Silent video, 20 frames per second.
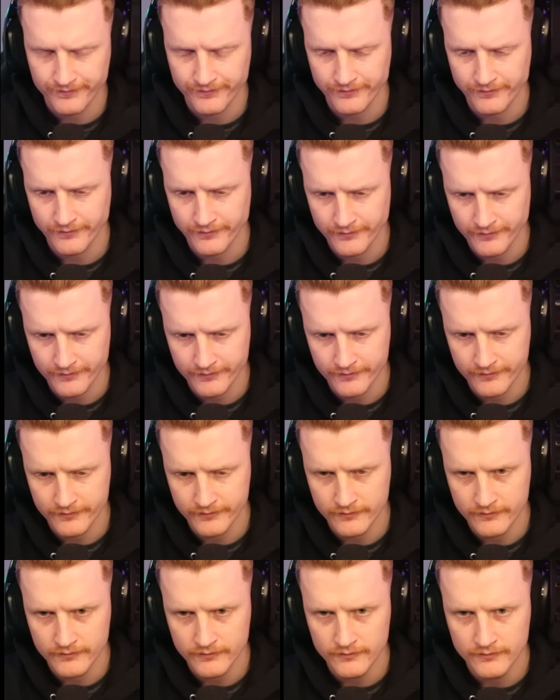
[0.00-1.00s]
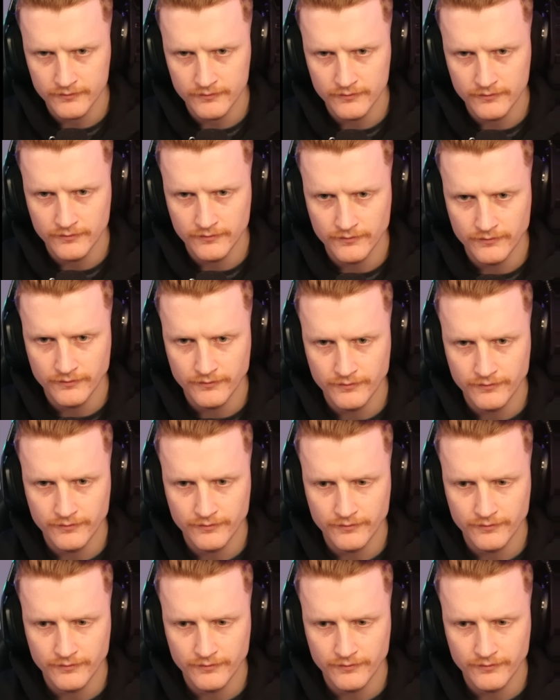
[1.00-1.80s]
No one is speaking in this clip.